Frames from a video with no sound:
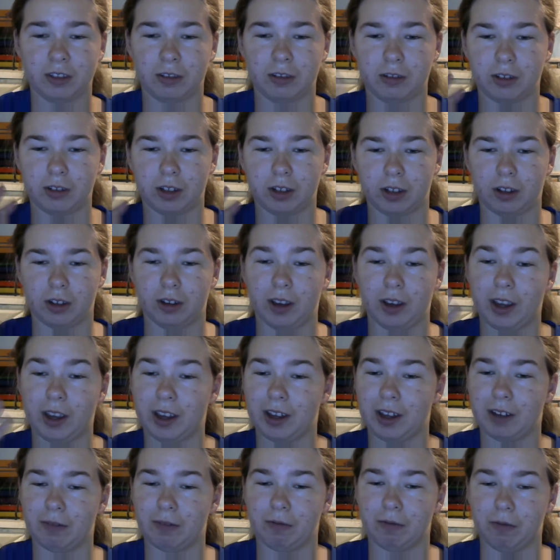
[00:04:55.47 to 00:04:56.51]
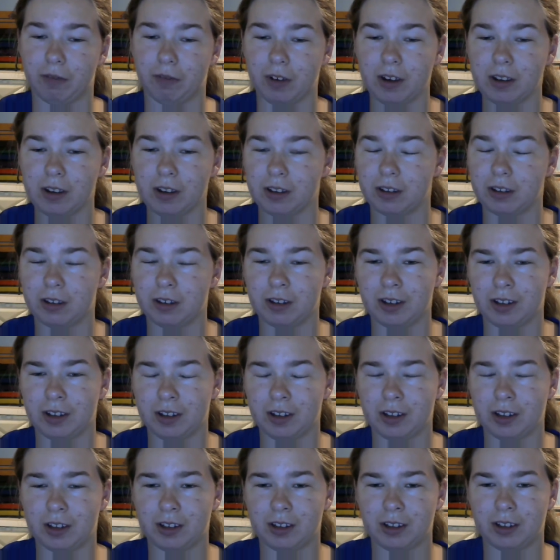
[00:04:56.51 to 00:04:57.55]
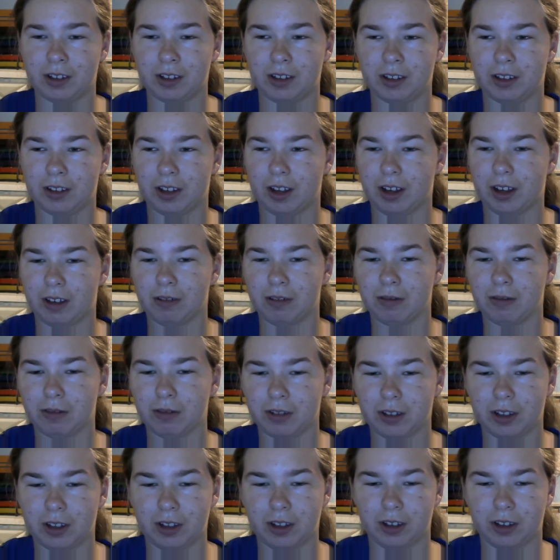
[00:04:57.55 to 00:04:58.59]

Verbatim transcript: so I walked out